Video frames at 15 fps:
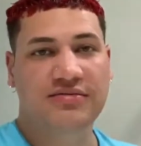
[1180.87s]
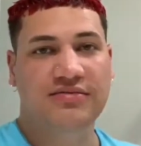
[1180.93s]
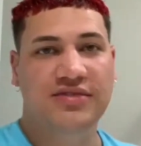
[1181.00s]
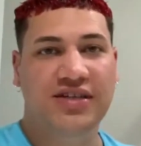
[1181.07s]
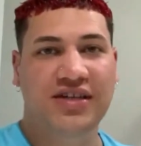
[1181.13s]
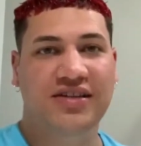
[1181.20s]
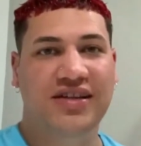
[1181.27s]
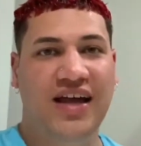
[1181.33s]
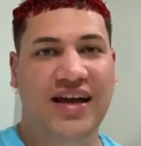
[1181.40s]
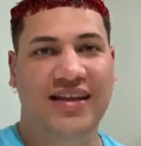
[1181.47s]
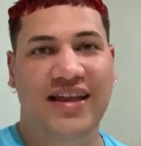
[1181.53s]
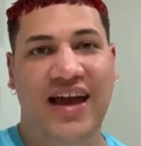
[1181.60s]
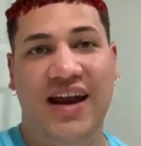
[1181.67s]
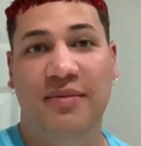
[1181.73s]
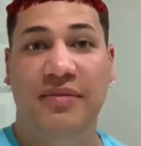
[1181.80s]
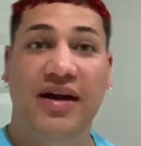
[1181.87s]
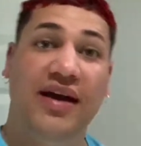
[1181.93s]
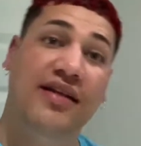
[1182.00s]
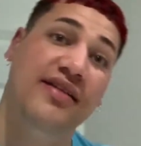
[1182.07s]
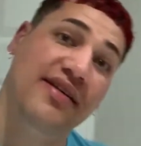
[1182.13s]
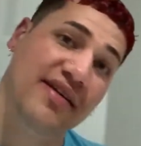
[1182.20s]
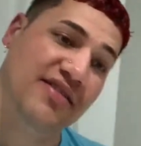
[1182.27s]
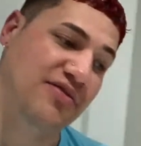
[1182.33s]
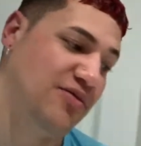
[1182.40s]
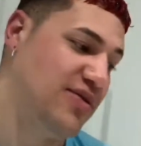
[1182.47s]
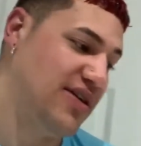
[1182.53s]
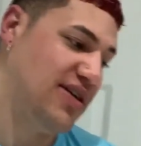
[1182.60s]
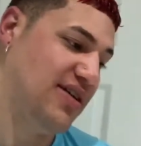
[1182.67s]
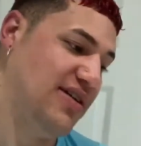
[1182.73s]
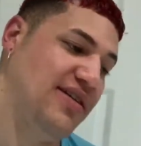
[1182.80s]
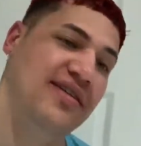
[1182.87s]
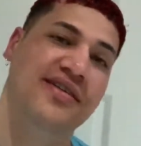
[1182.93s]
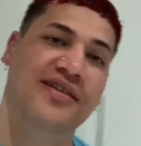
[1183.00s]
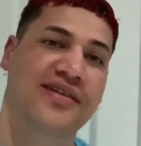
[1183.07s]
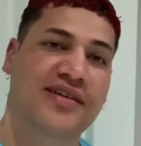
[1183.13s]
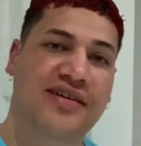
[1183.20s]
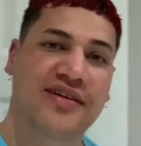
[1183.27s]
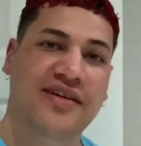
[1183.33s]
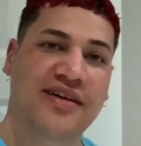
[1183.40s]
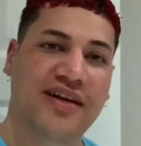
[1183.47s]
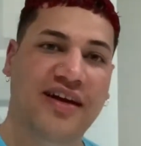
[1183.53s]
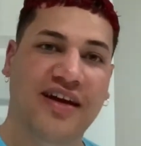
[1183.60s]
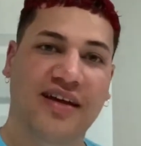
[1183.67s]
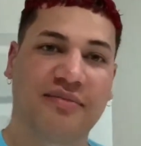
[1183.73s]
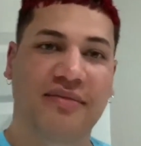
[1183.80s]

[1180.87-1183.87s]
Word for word: Just like that, I'm gonna end this one in